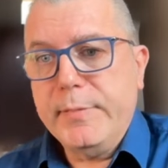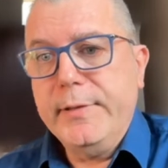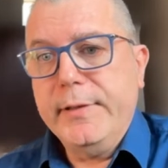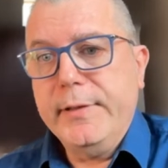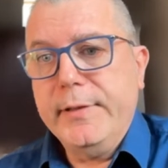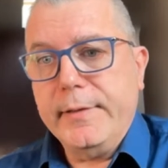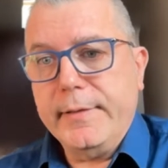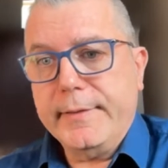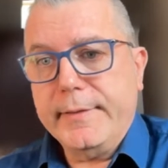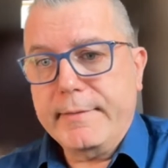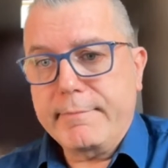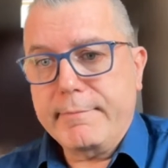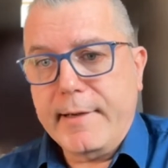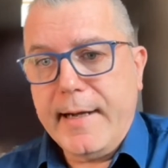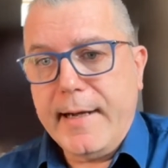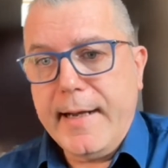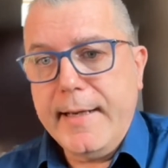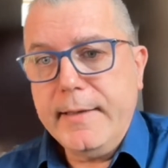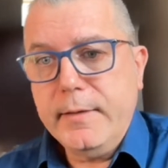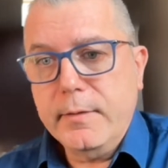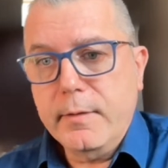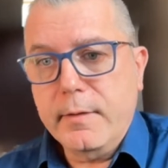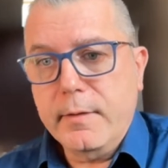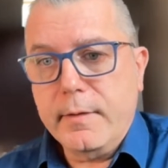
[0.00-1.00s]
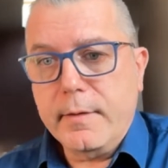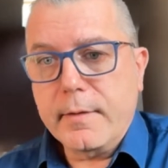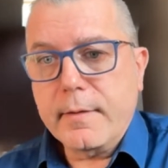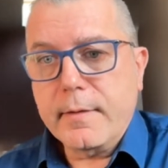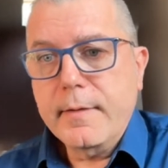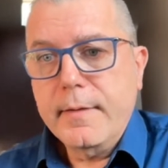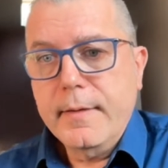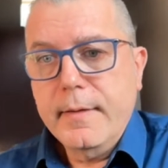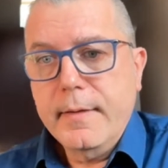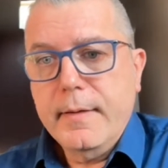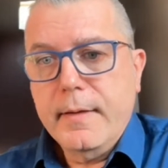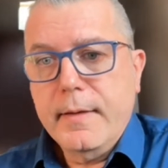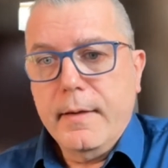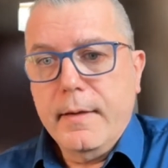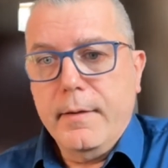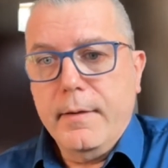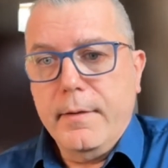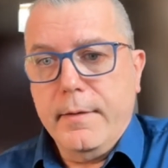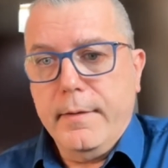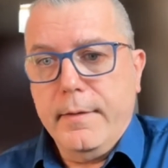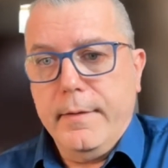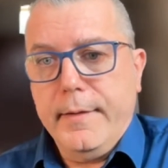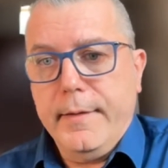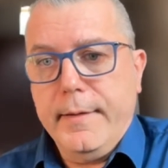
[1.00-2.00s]
the trainer
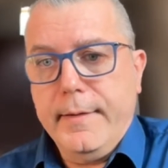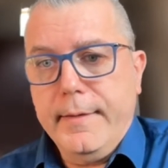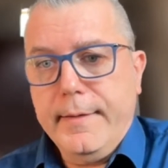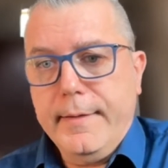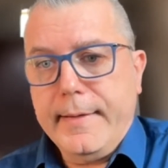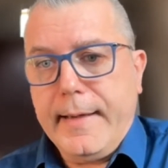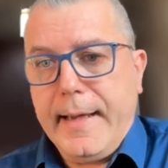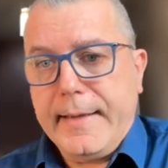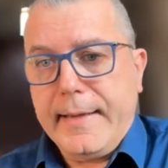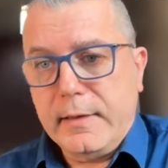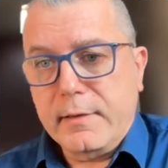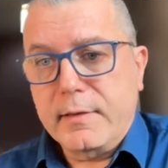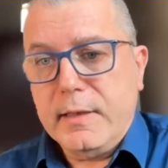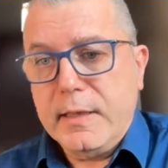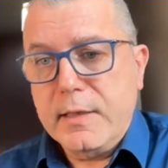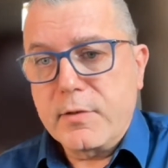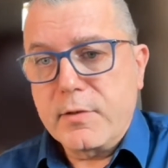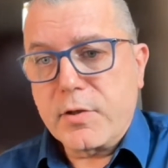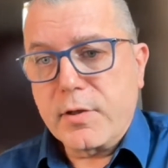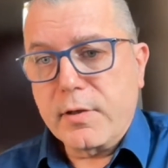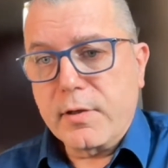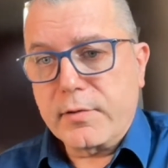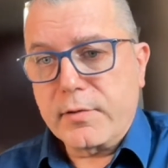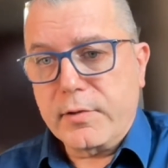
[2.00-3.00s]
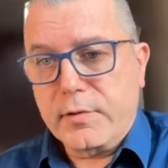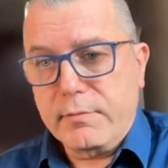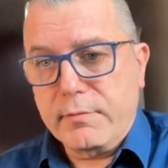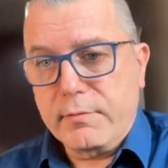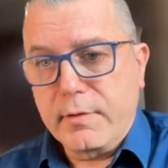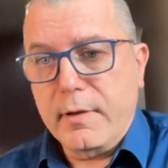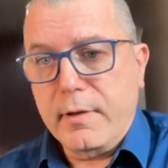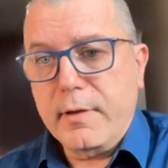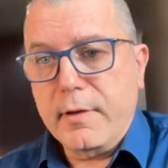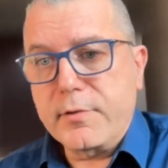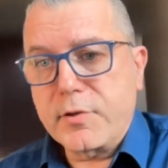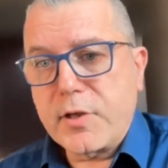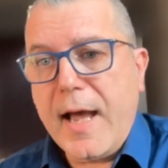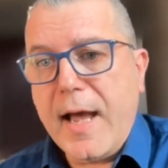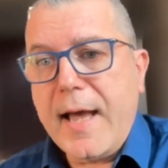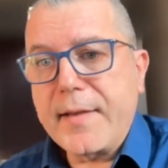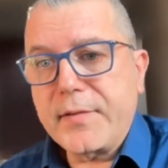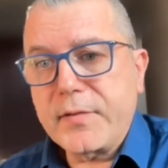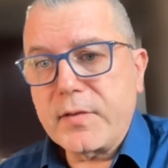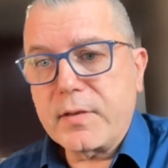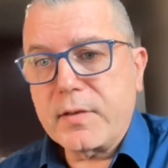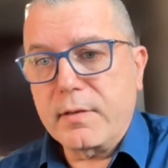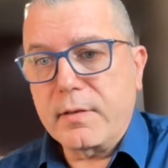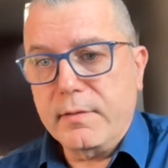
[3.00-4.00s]
and the teacher to
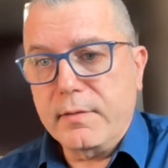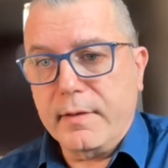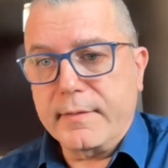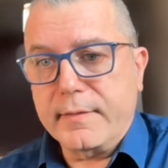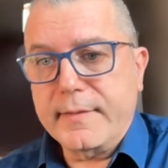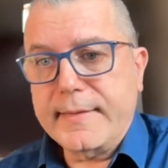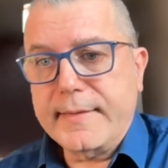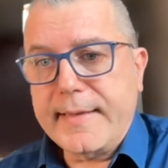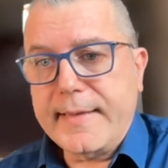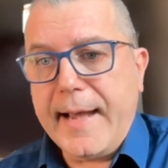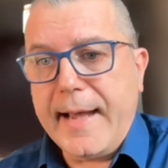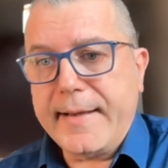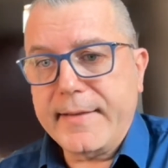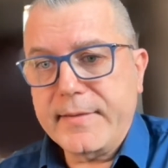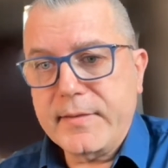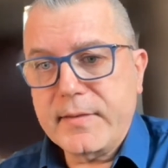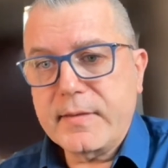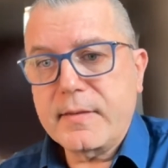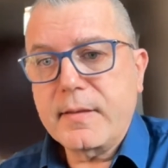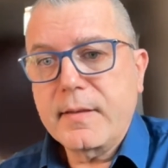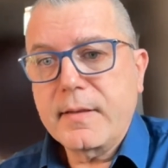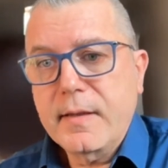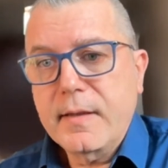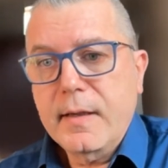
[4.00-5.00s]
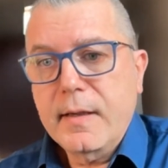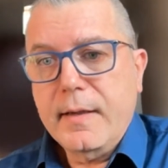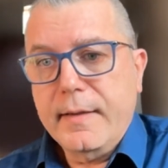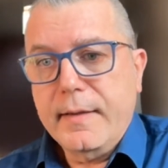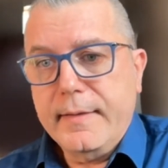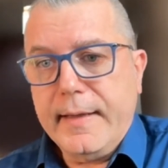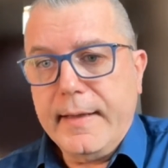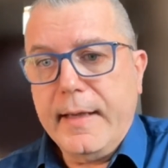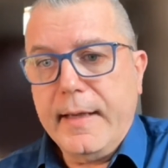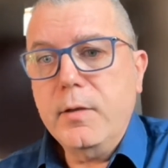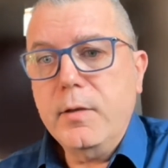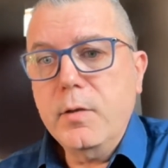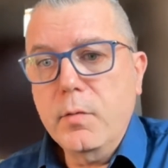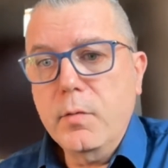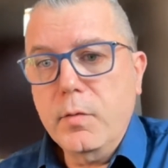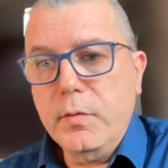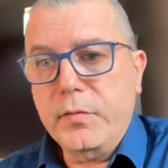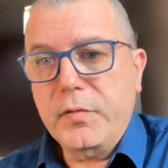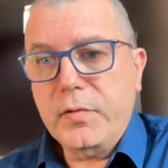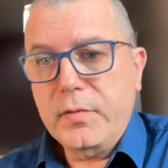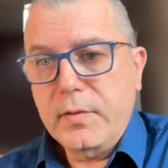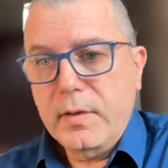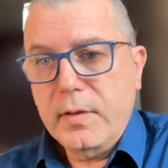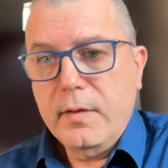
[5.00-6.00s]
adjust the text they
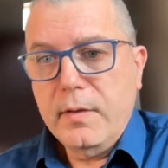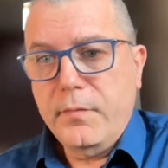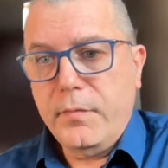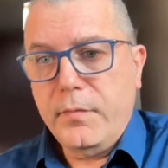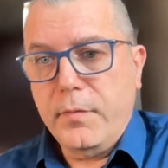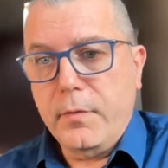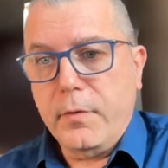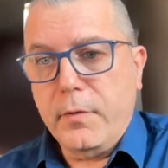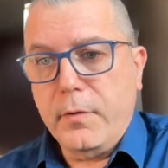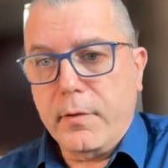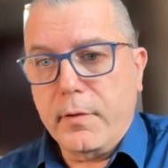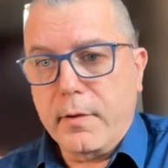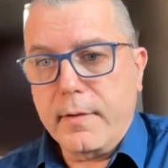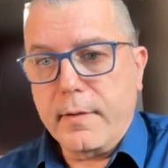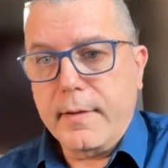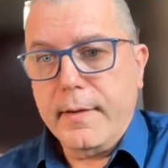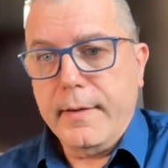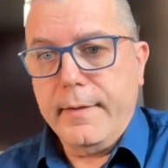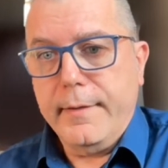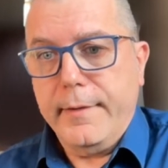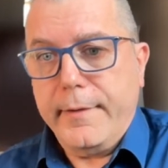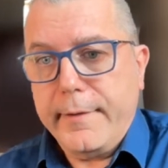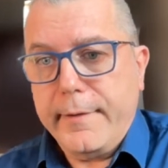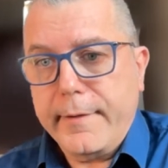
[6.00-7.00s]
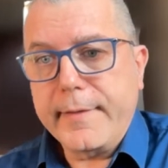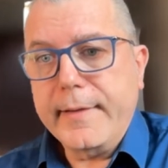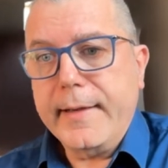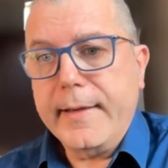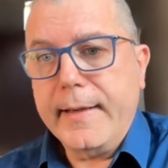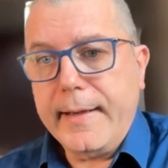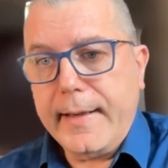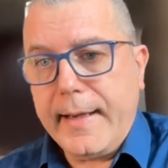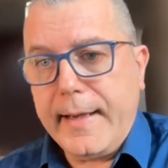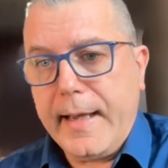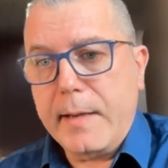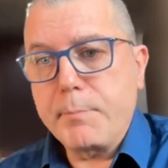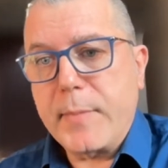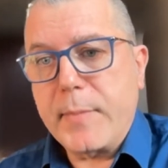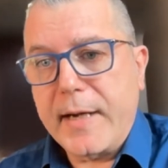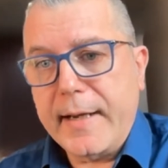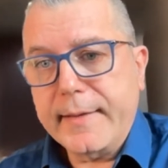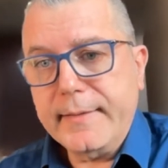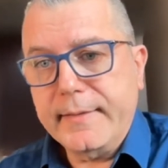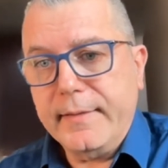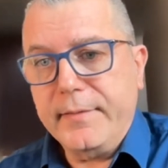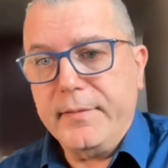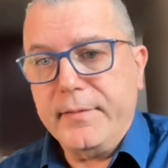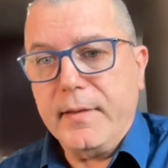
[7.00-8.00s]
use for learning and
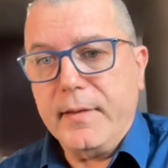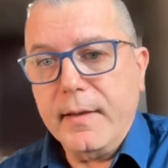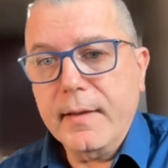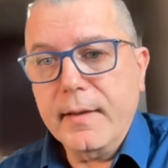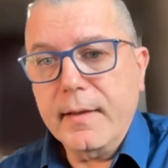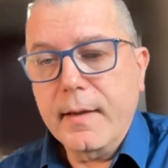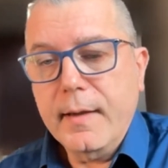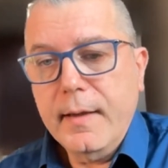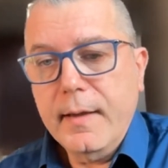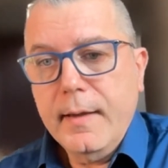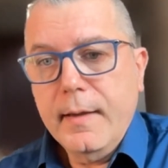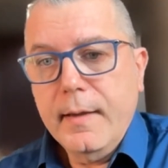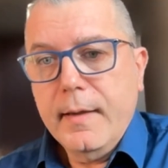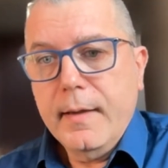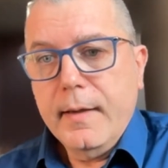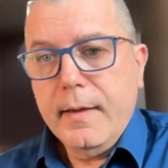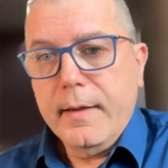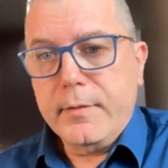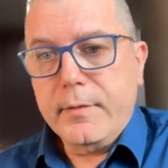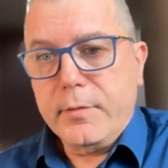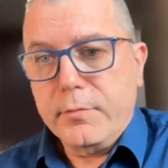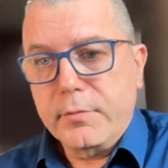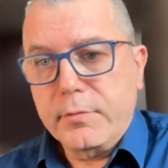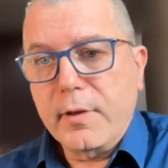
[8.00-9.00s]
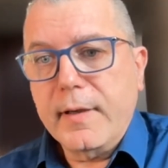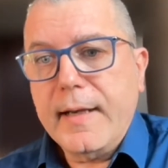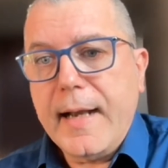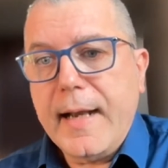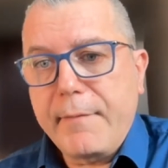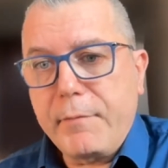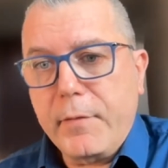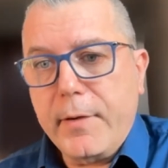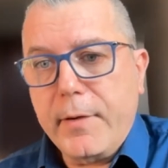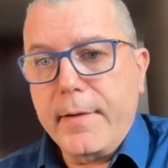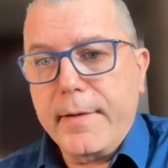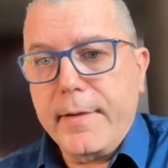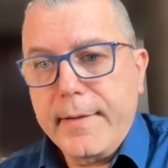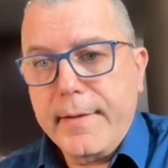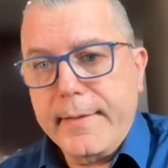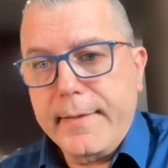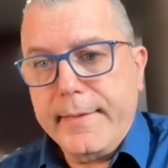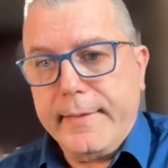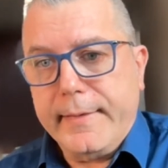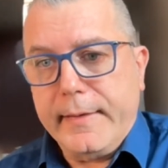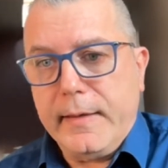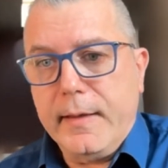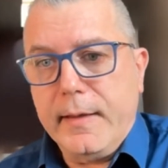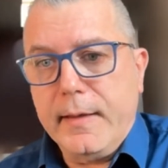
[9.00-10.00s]
practicing to the level
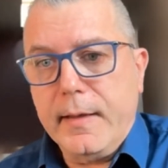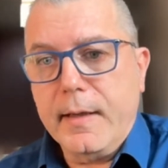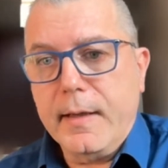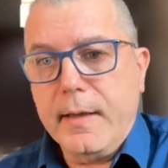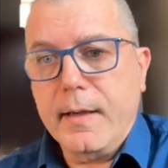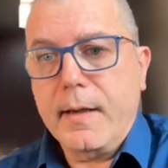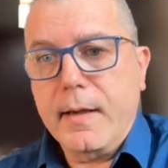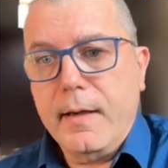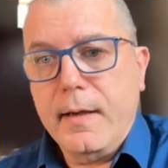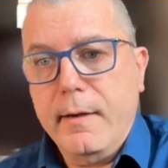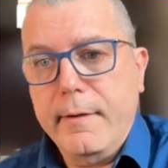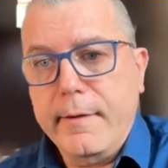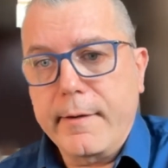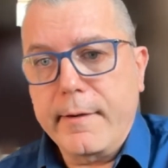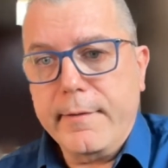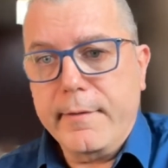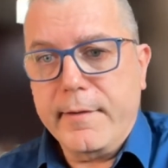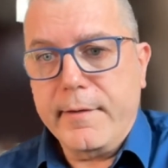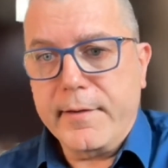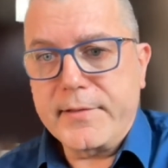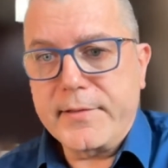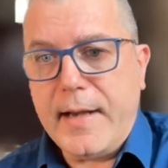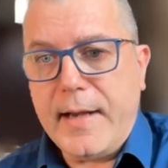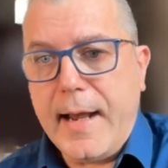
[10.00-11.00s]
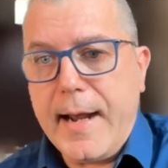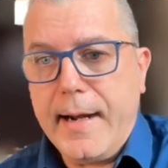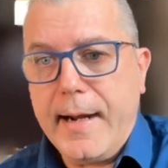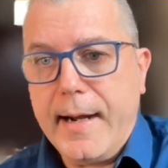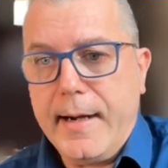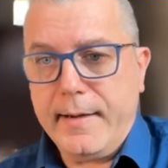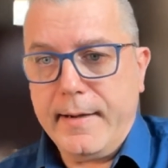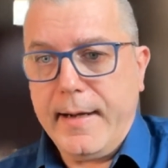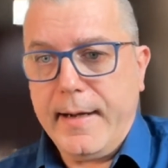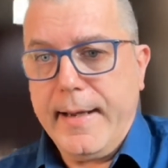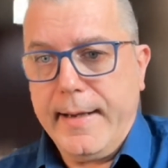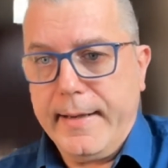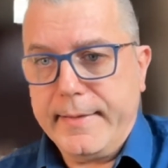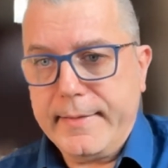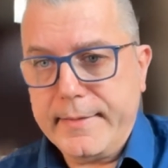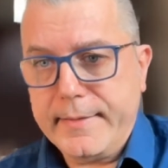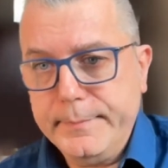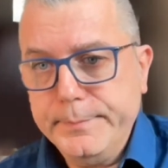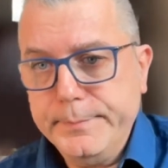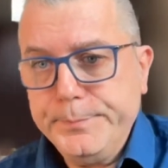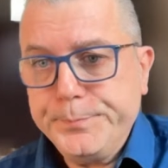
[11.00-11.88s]
the learners are at.